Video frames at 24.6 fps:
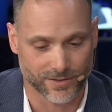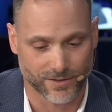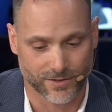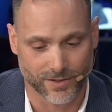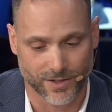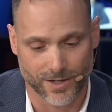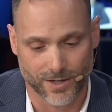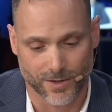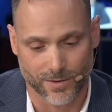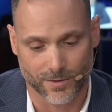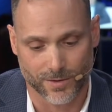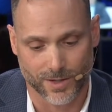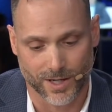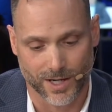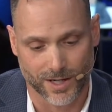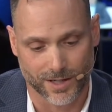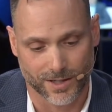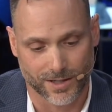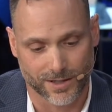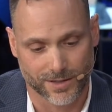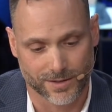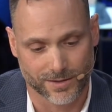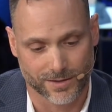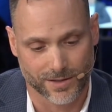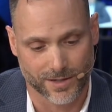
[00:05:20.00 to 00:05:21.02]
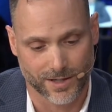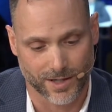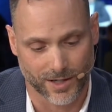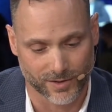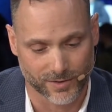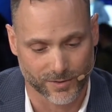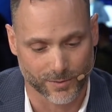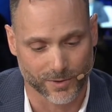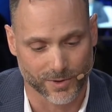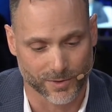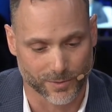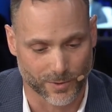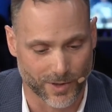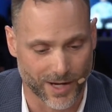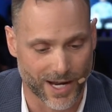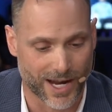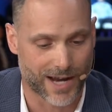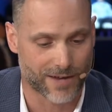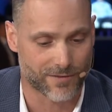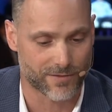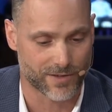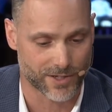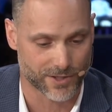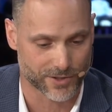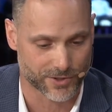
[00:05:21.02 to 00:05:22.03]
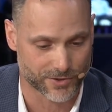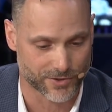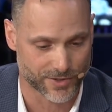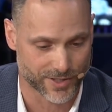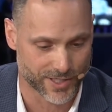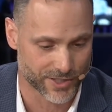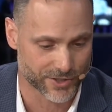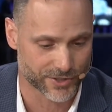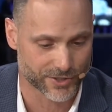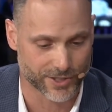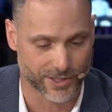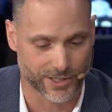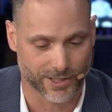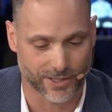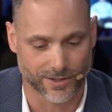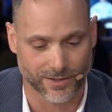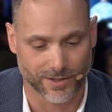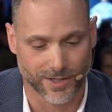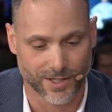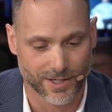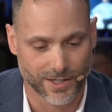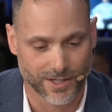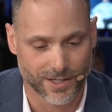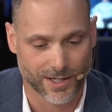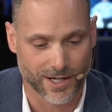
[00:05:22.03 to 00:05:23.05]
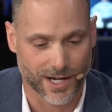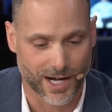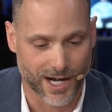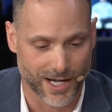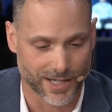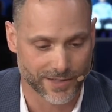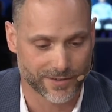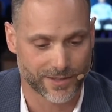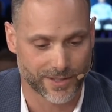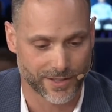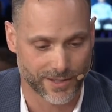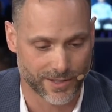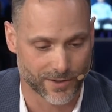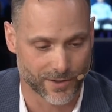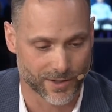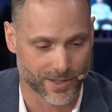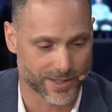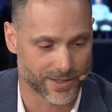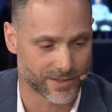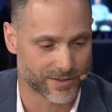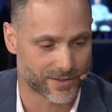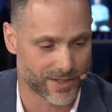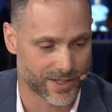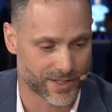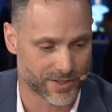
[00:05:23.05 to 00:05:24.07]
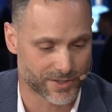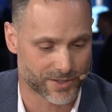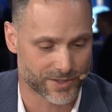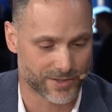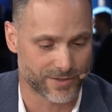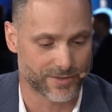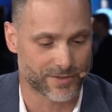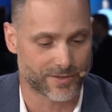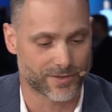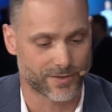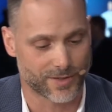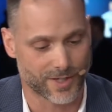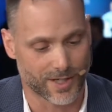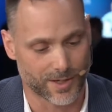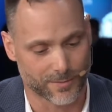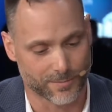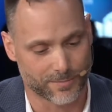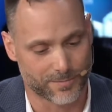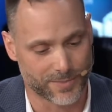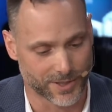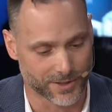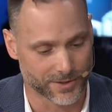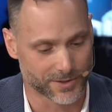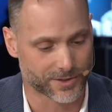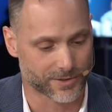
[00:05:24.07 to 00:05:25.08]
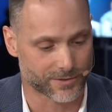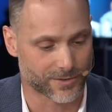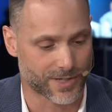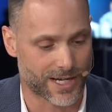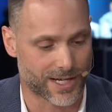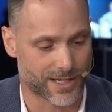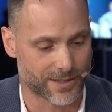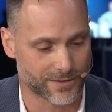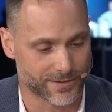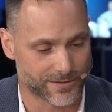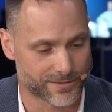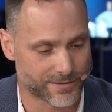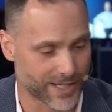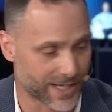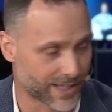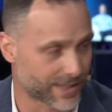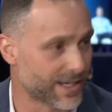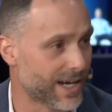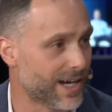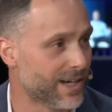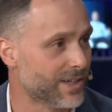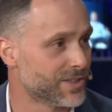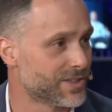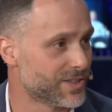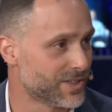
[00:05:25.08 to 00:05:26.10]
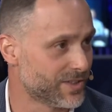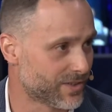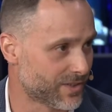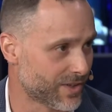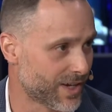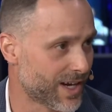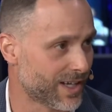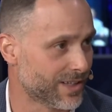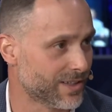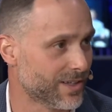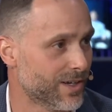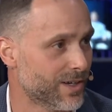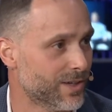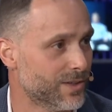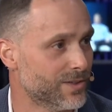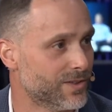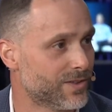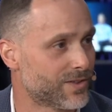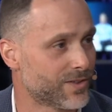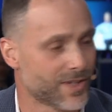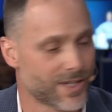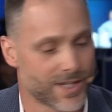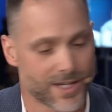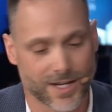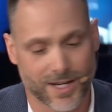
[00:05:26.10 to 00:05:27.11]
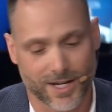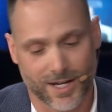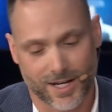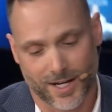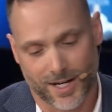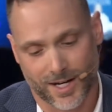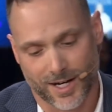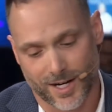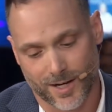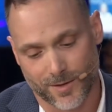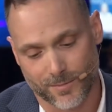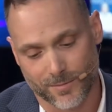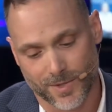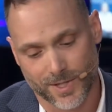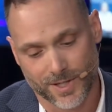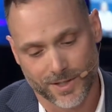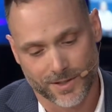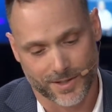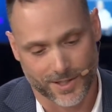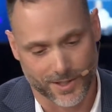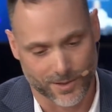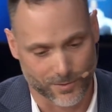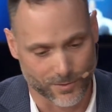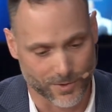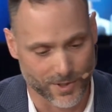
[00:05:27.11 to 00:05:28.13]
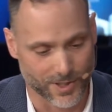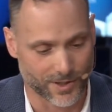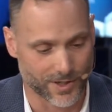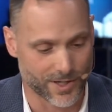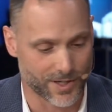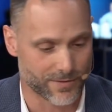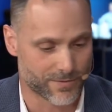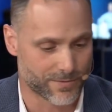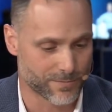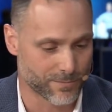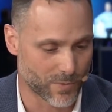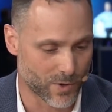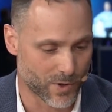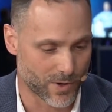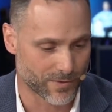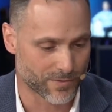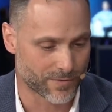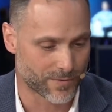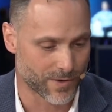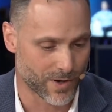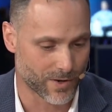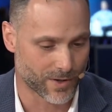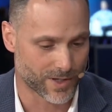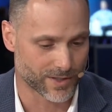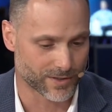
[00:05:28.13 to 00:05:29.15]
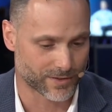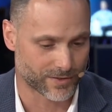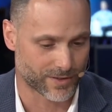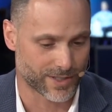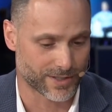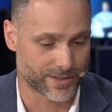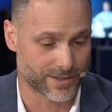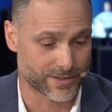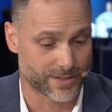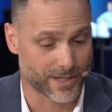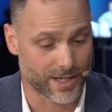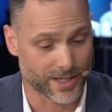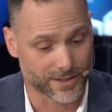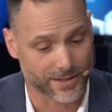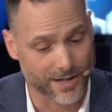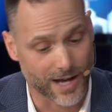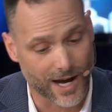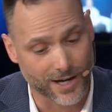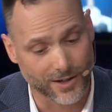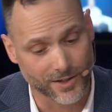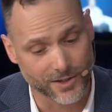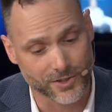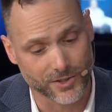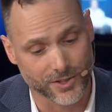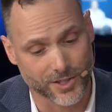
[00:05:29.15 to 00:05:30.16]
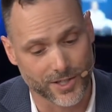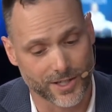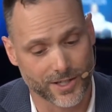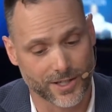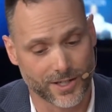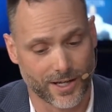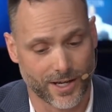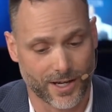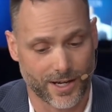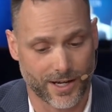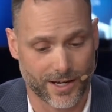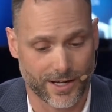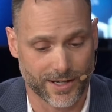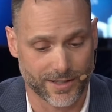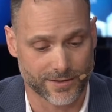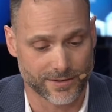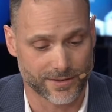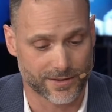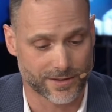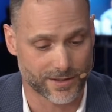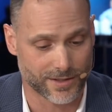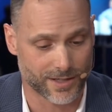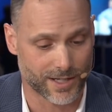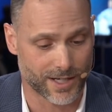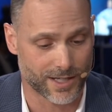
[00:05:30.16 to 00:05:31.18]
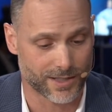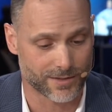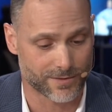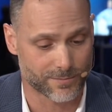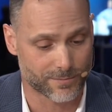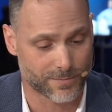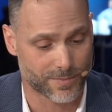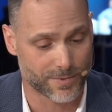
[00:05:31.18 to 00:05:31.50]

So uh, customers will have their traditional I T organizations, you know, built around technology silos. Um, they're really more focused on the technology and uh,